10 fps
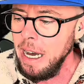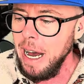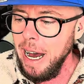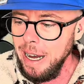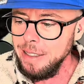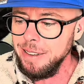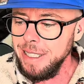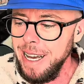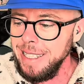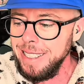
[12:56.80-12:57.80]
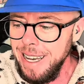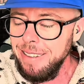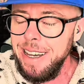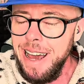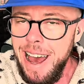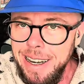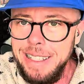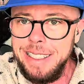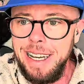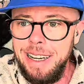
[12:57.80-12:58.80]
And it's in the
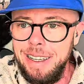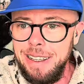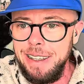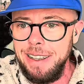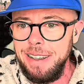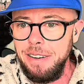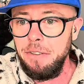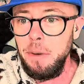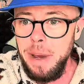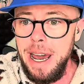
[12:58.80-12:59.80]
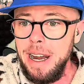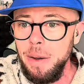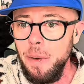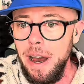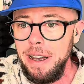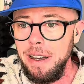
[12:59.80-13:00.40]
editing, for me anyway,